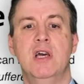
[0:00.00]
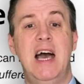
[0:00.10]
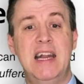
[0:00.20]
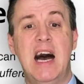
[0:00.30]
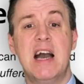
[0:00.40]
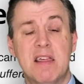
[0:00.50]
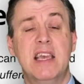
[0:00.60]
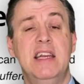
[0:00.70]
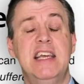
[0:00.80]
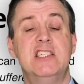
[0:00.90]
and I
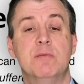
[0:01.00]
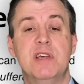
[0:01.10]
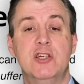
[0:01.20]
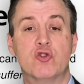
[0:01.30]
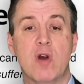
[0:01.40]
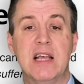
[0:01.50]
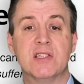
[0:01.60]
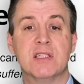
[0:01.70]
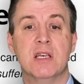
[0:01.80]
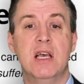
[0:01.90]
think it needs to be
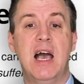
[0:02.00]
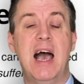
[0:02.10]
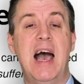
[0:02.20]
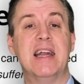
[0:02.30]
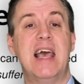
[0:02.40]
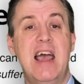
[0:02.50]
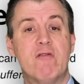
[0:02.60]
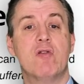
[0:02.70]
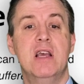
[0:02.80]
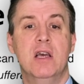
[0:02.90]
addressed at
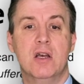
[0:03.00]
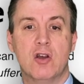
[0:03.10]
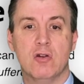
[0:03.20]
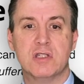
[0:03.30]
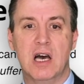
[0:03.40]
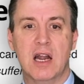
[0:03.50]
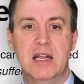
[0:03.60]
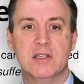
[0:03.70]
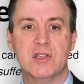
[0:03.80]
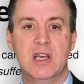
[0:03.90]
every contact
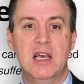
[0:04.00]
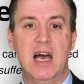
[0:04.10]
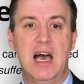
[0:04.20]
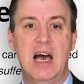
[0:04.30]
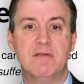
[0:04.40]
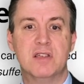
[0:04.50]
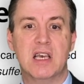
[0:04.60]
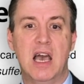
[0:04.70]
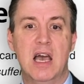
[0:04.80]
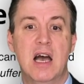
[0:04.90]
lens
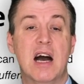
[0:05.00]
aftercare.